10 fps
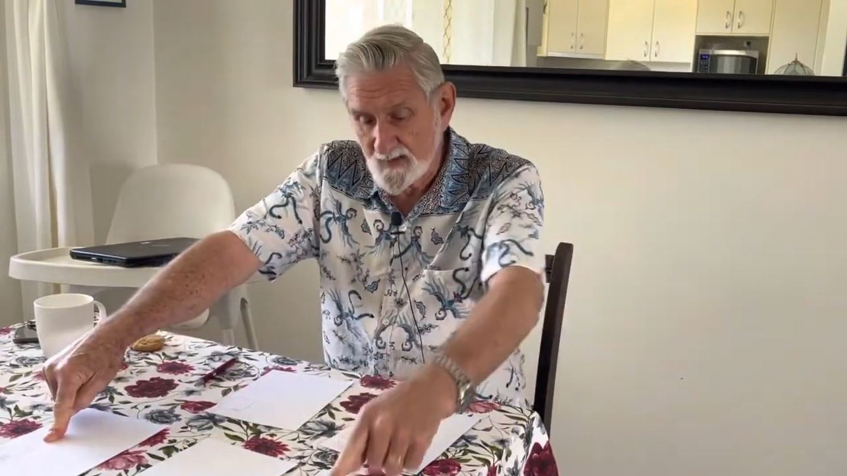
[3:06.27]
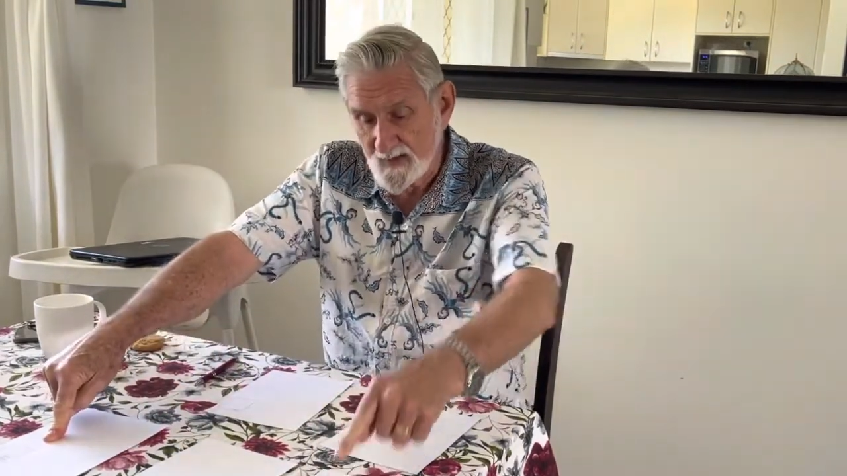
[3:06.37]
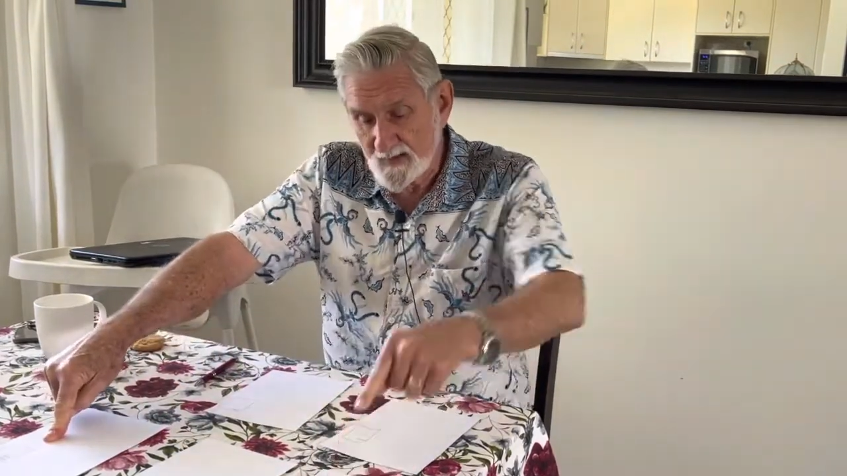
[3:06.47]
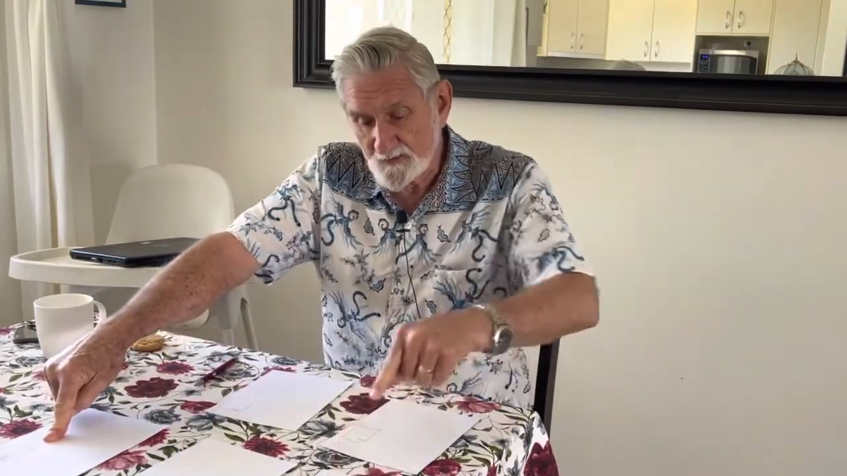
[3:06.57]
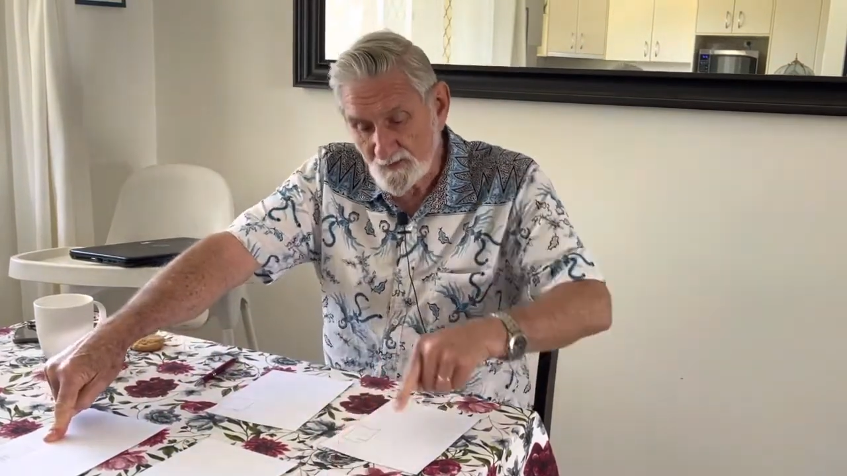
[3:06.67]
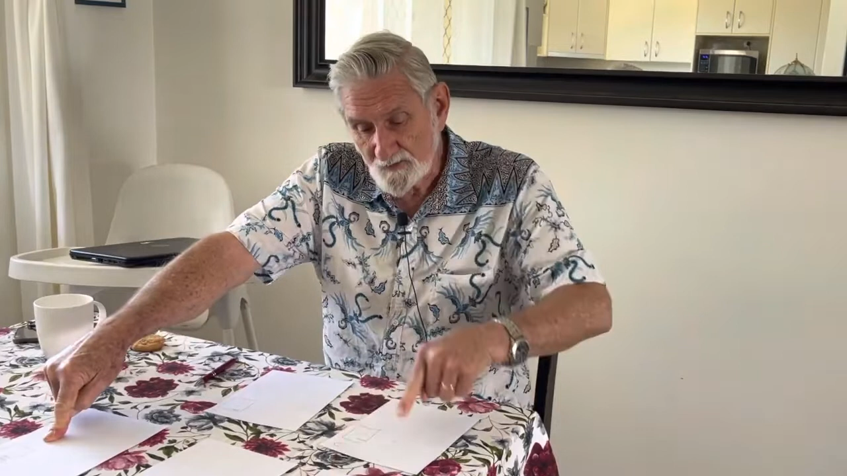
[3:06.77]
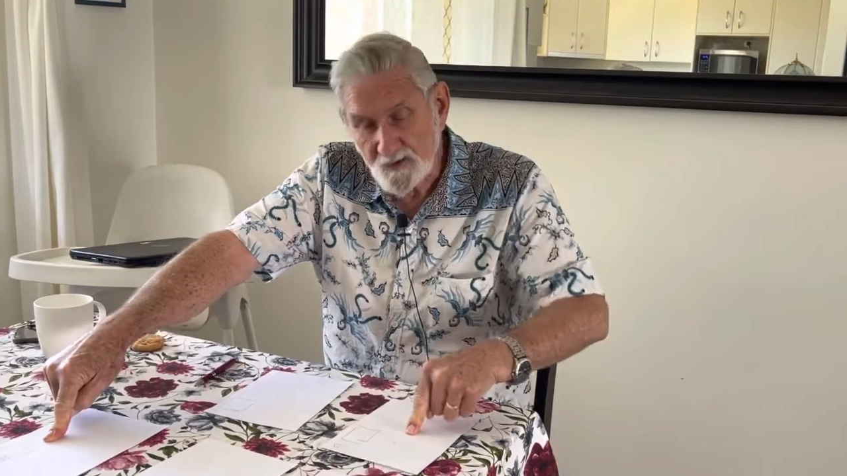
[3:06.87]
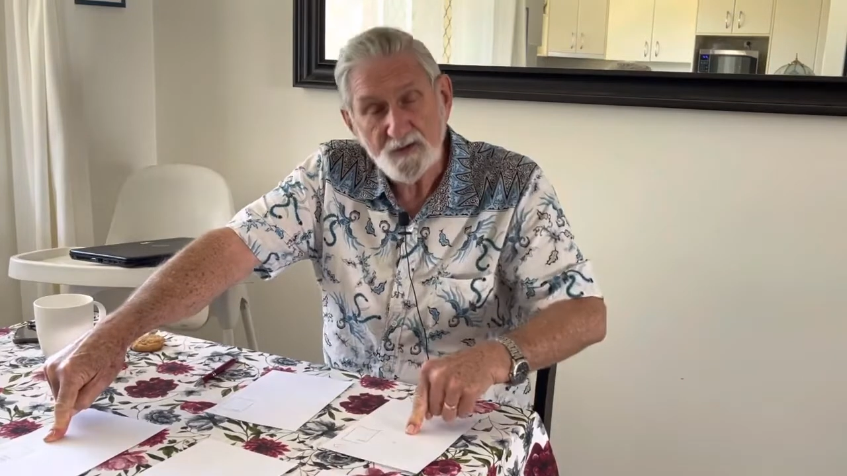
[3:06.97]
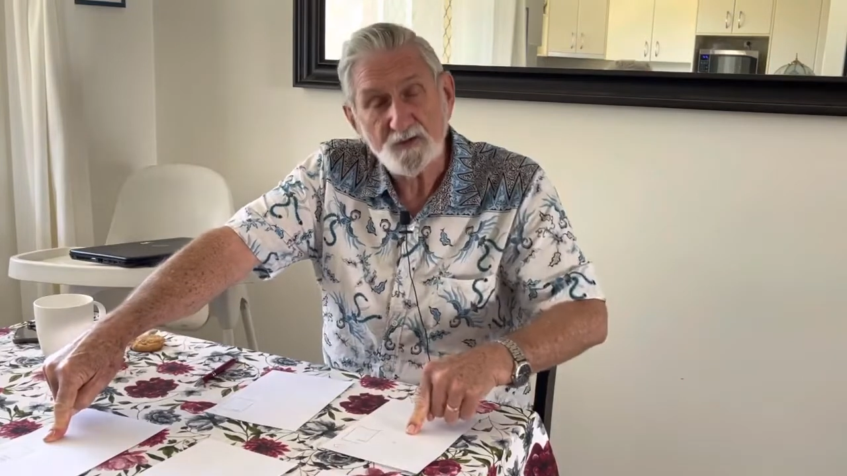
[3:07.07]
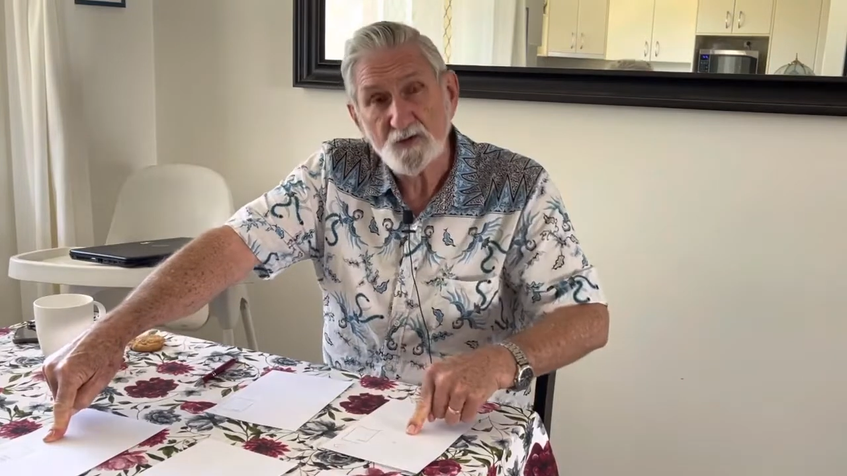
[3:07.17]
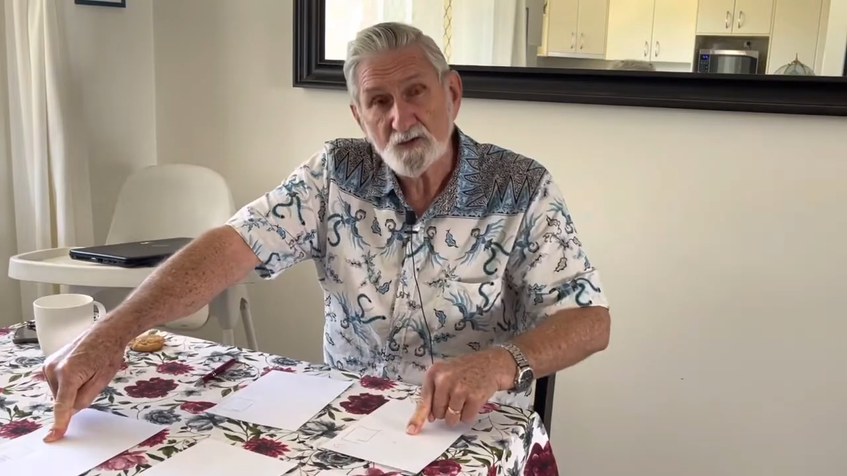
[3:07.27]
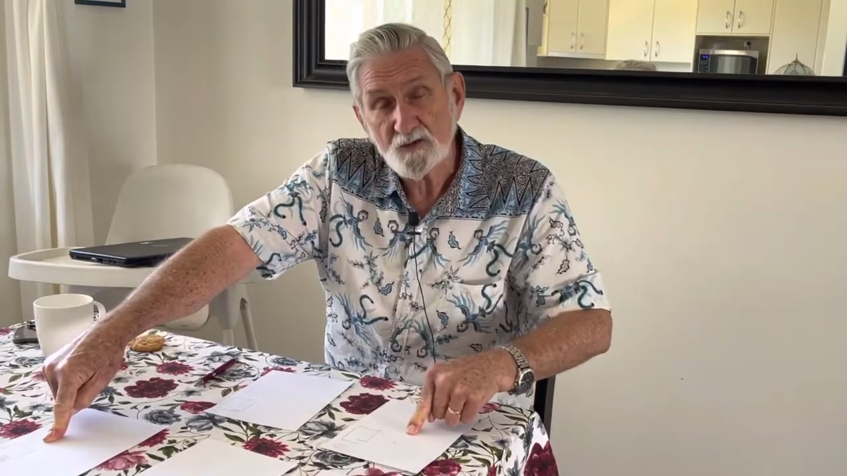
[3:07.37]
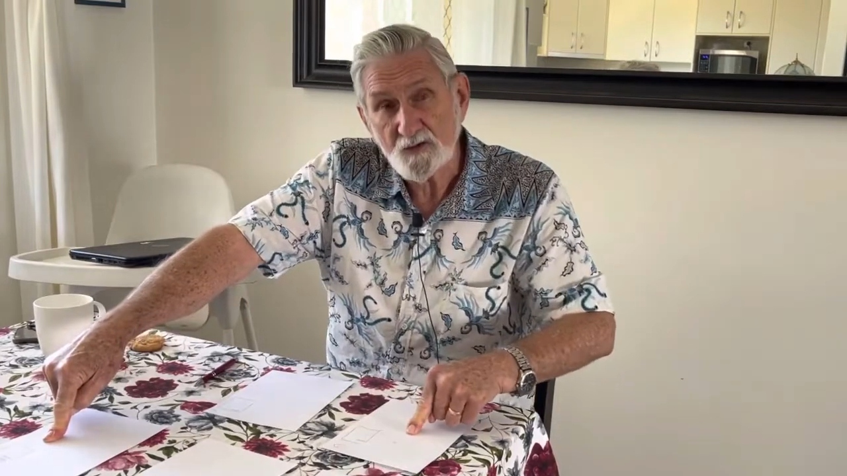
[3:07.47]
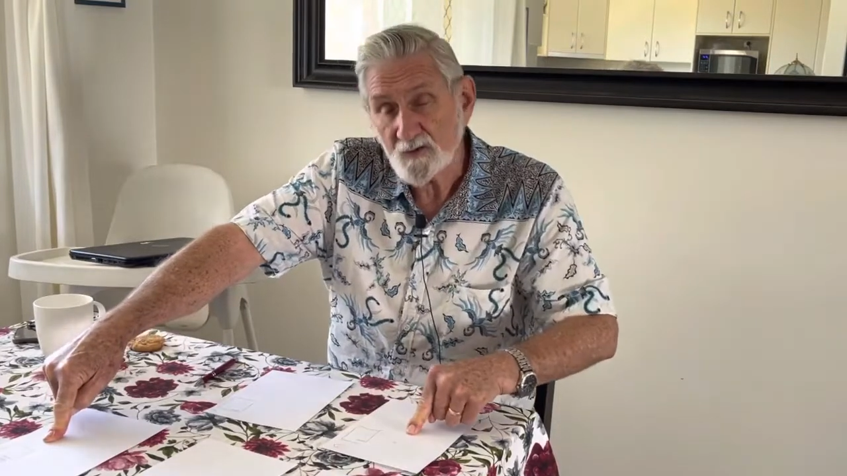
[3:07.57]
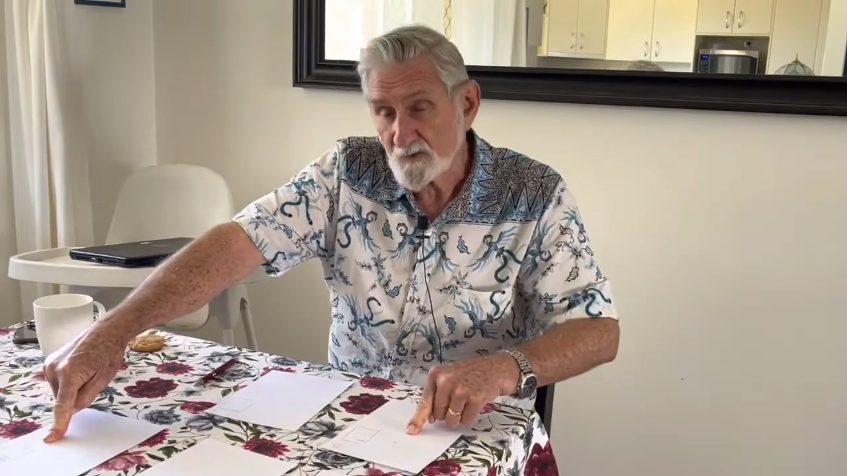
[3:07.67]
A to D you got
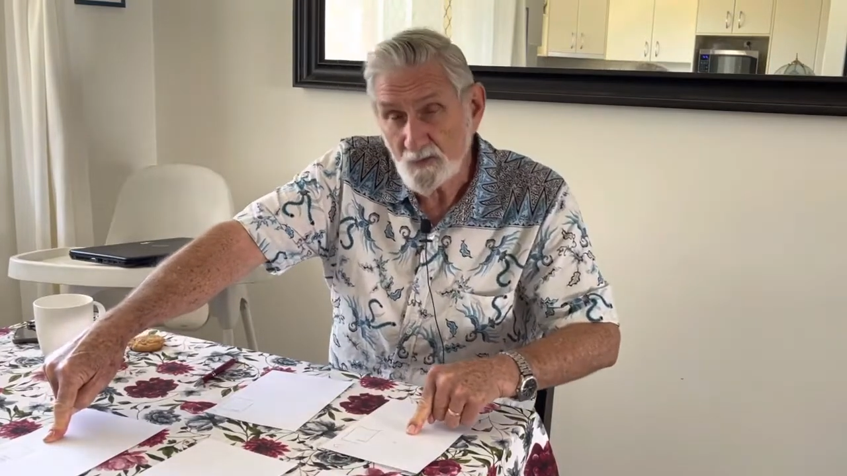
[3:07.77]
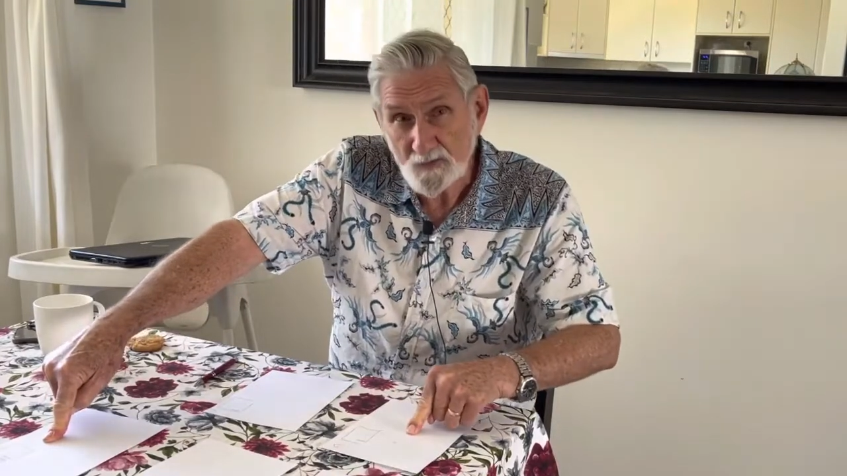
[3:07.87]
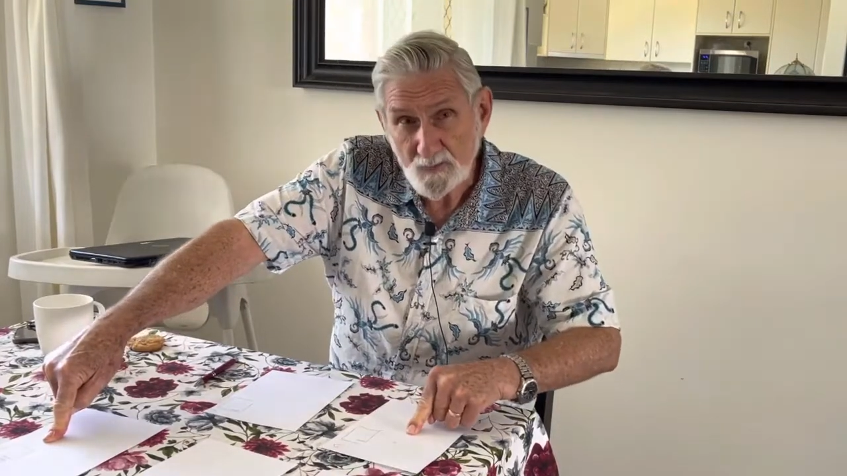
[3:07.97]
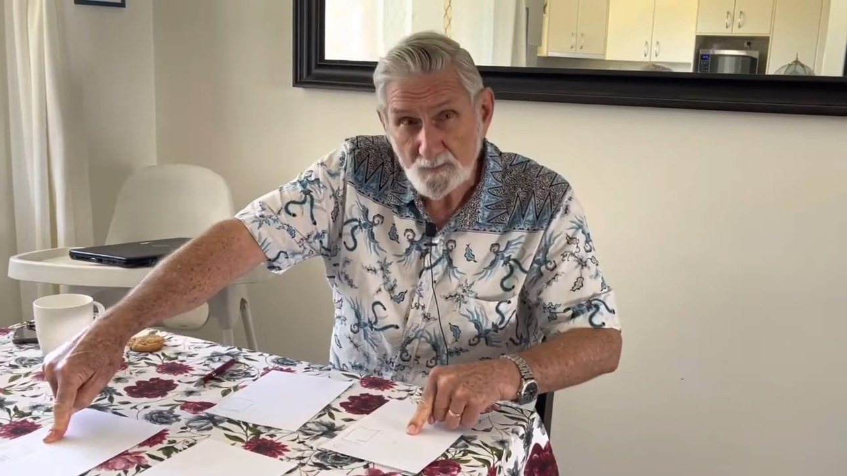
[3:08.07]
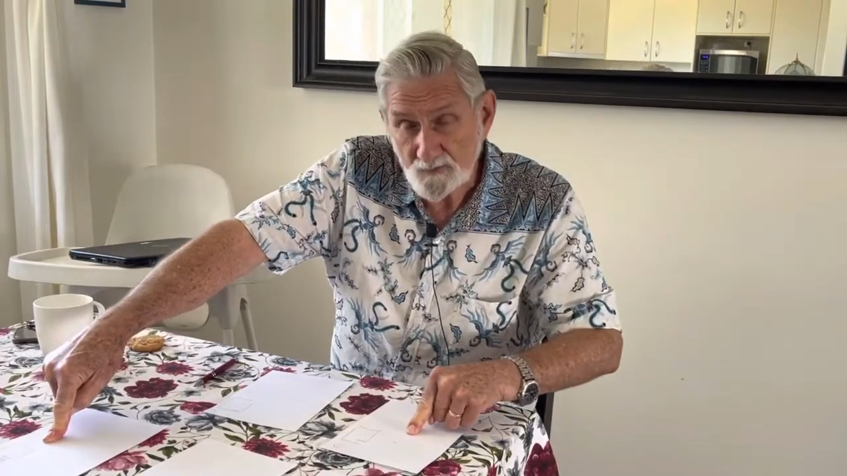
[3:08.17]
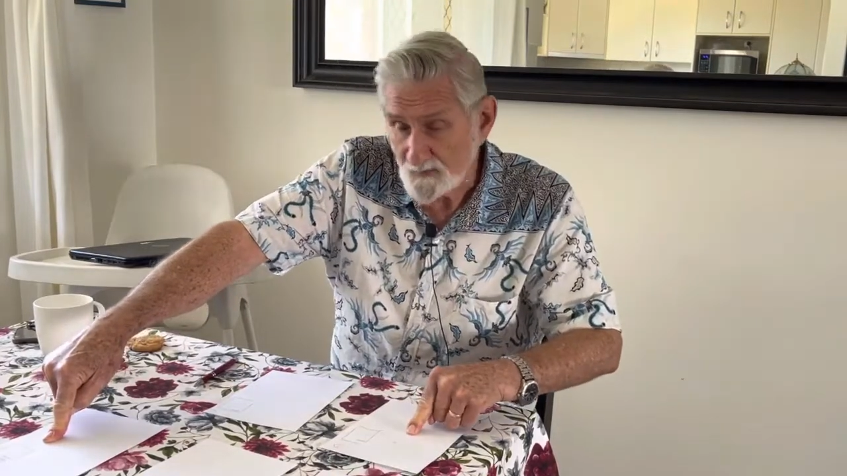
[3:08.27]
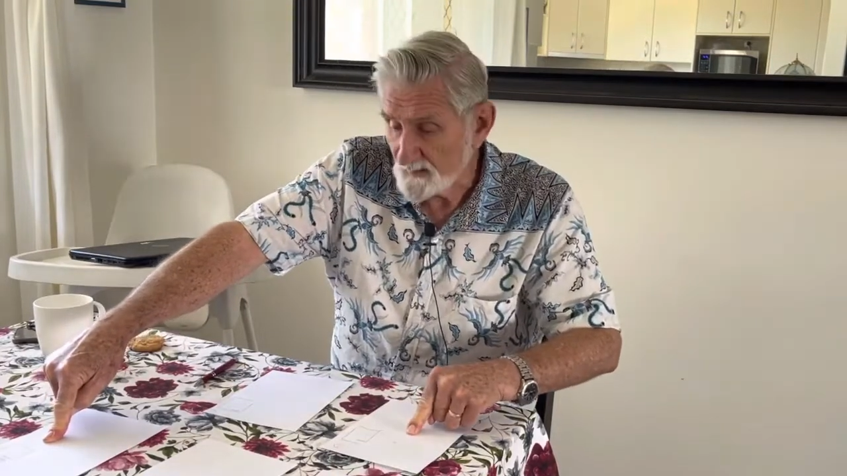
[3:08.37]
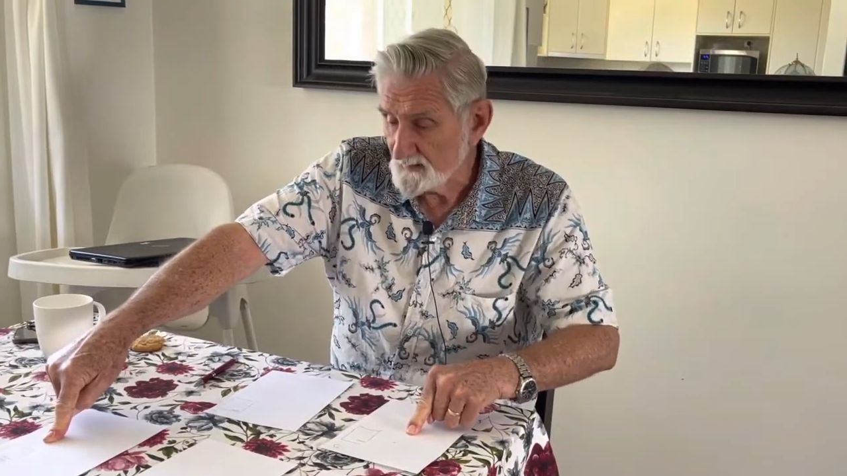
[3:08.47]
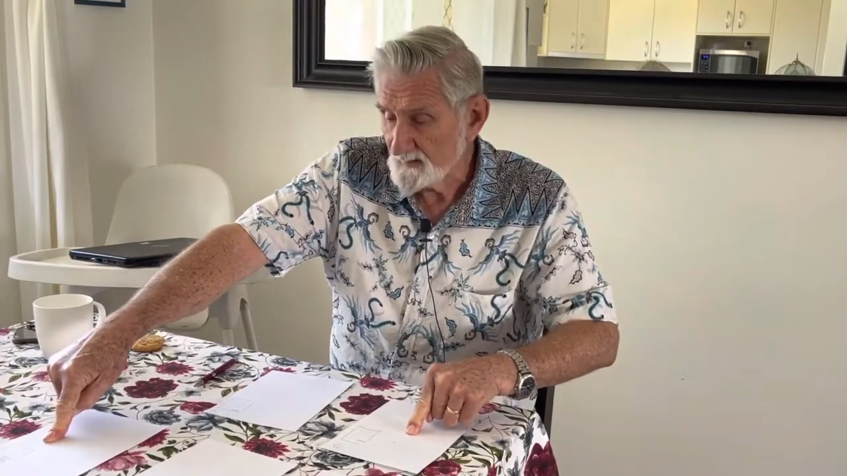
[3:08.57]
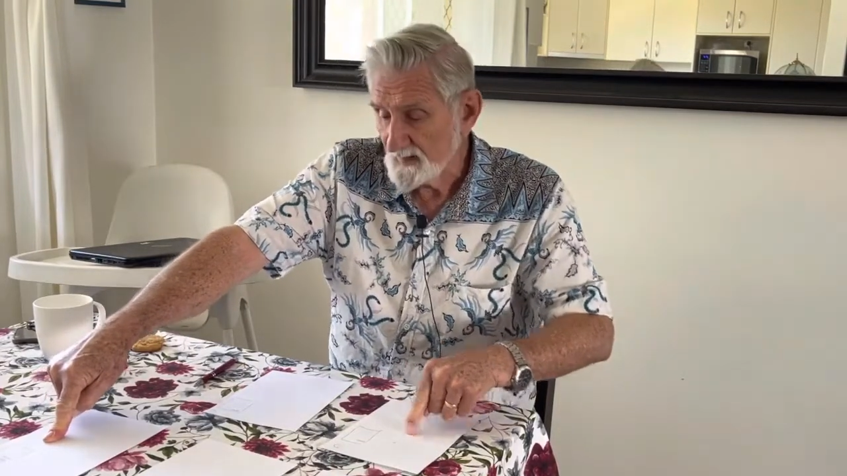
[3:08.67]
30%,